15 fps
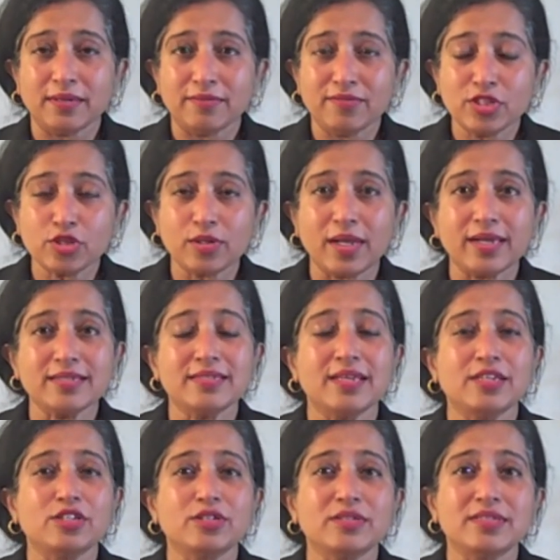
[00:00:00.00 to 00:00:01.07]

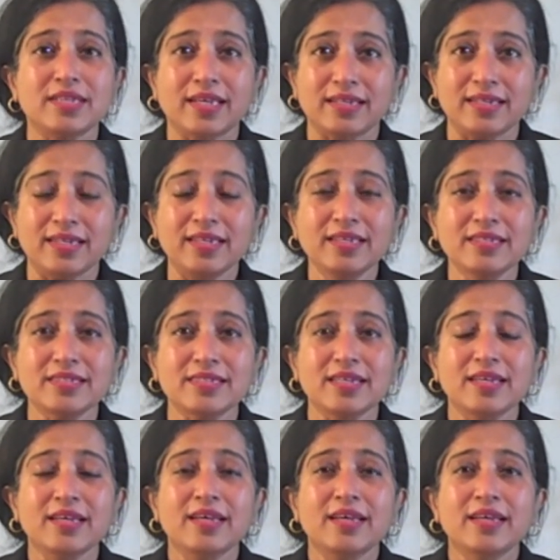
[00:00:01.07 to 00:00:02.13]
visualization techniques
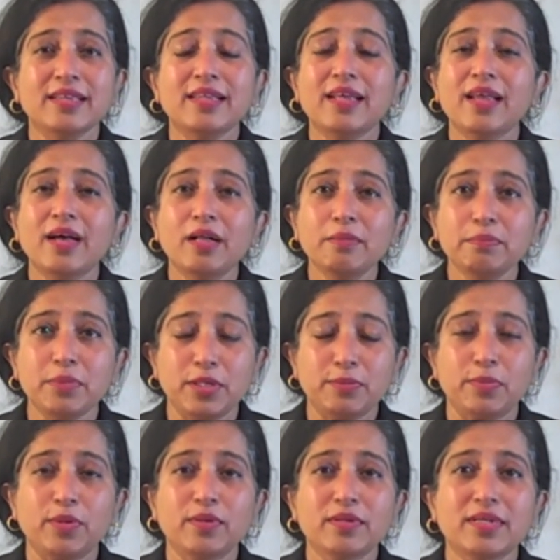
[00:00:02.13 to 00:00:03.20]
that help
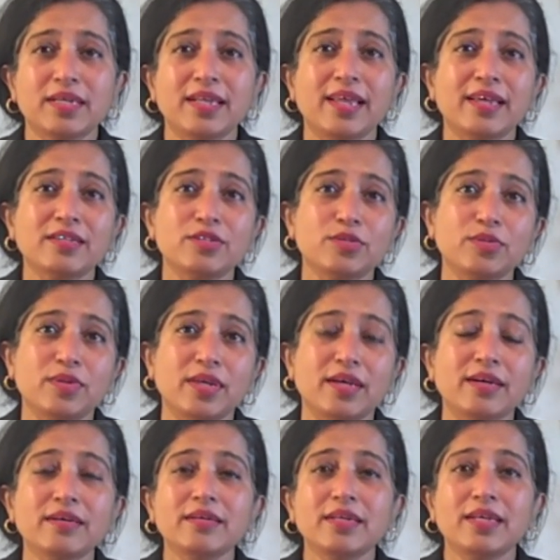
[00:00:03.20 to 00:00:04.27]
people connect to
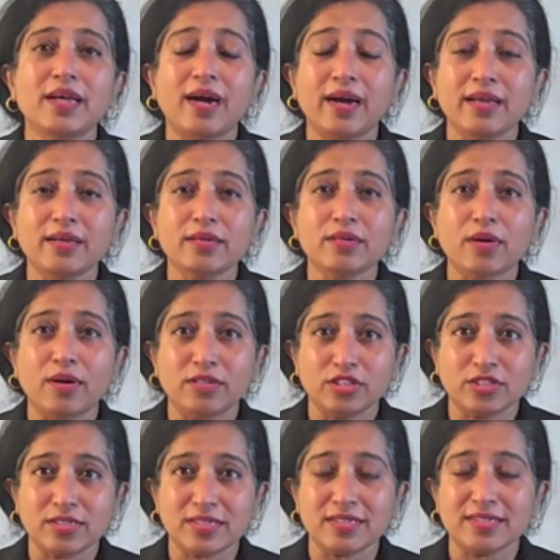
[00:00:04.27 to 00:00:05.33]
their higher
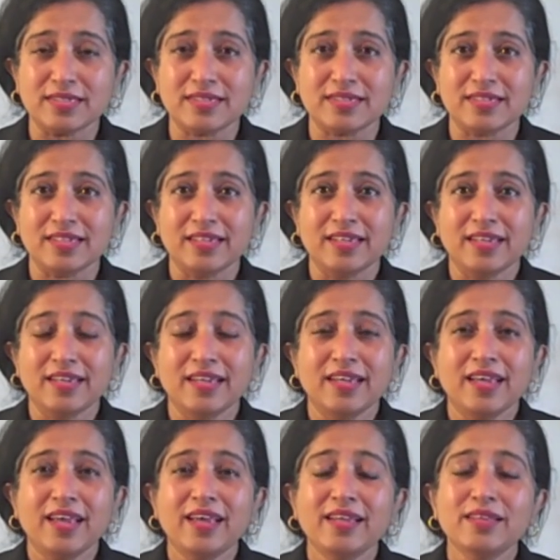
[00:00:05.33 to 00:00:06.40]
consciousness.
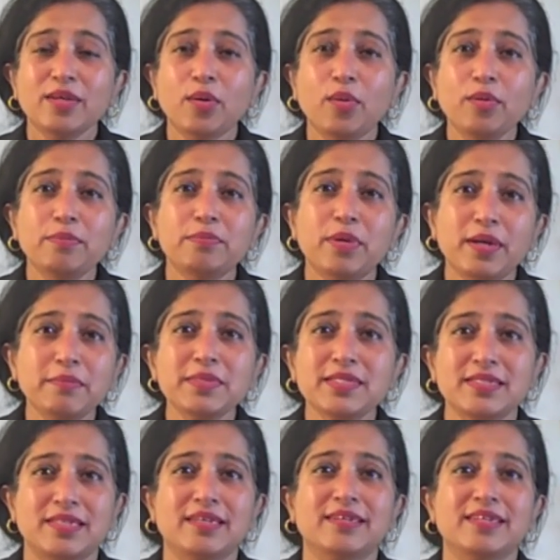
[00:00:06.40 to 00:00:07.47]
And the whole
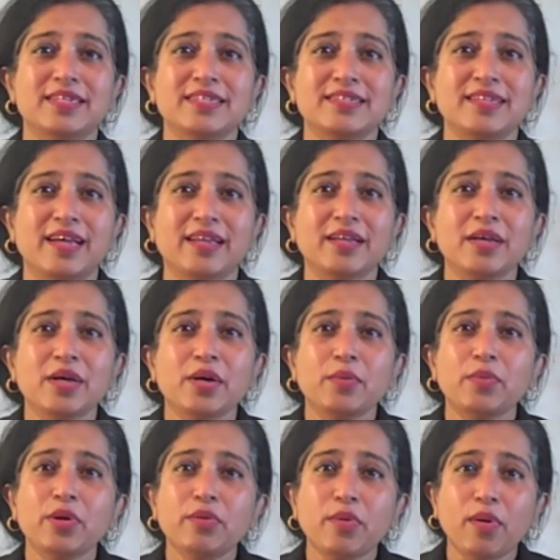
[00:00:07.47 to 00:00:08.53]
premise here is that
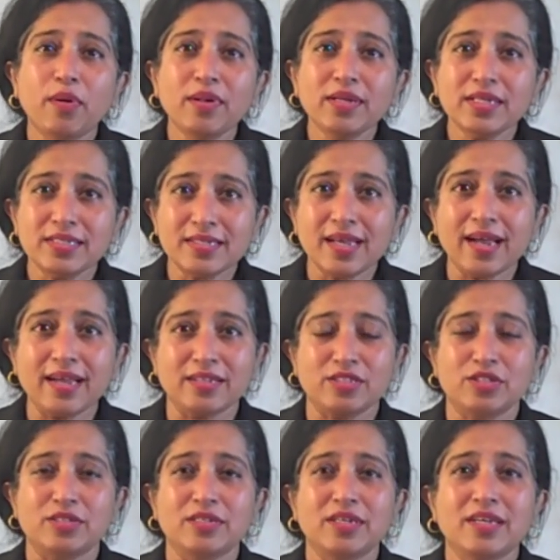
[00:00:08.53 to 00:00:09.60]
we are all
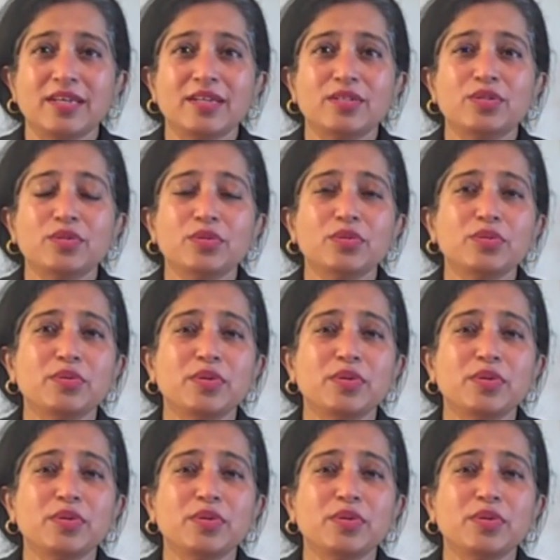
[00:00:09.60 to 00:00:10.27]
attached to